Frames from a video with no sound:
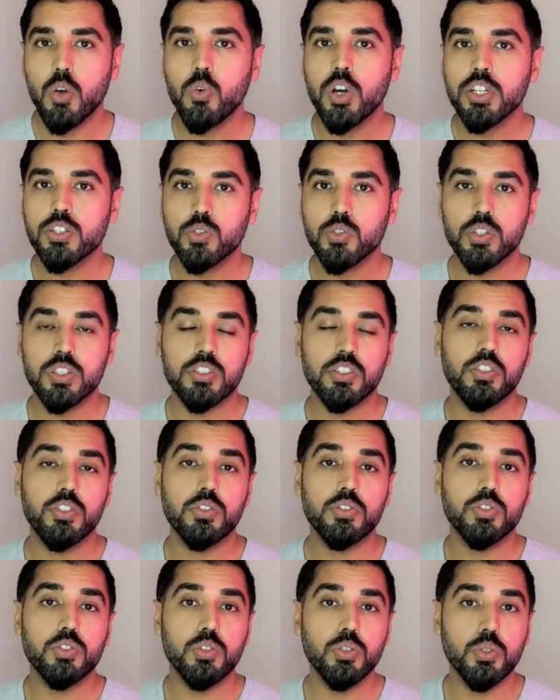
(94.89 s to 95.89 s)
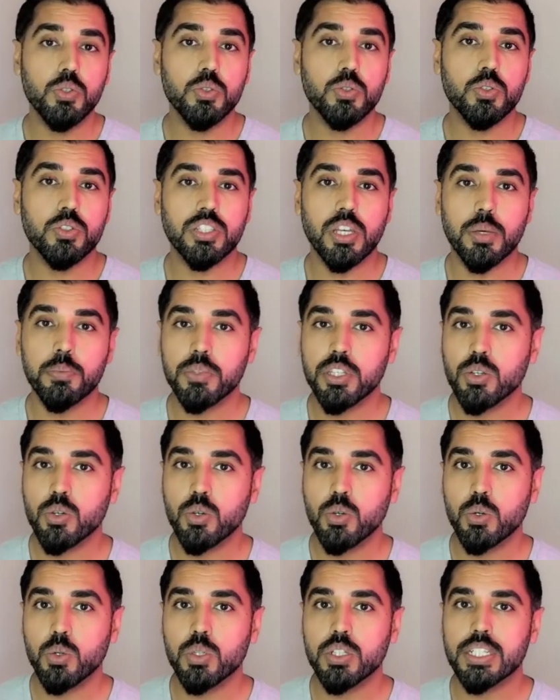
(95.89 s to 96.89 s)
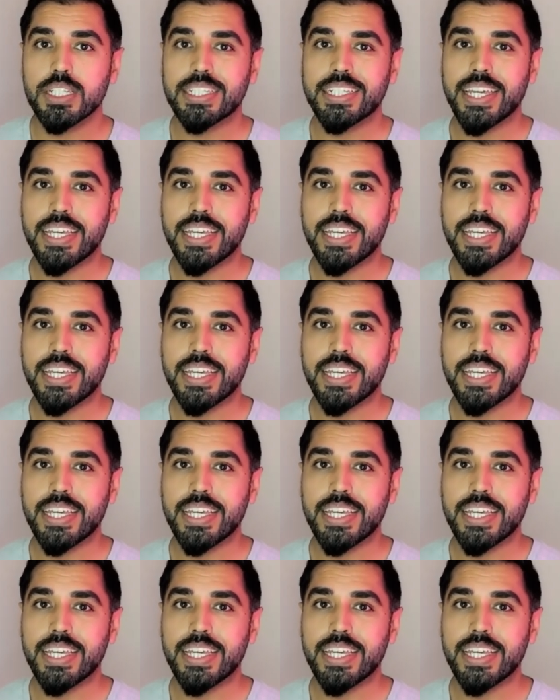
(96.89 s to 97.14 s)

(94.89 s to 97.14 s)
I want to introduce you to something called